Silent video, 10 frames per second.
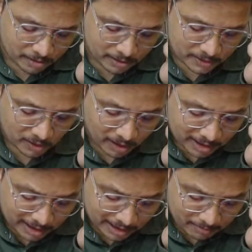So
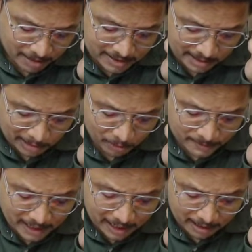other than major lobes
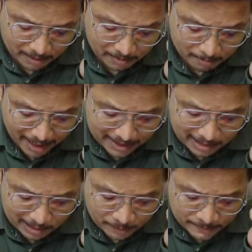are minor
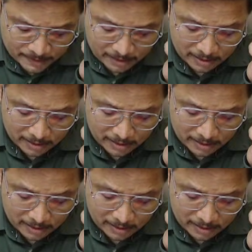lobes.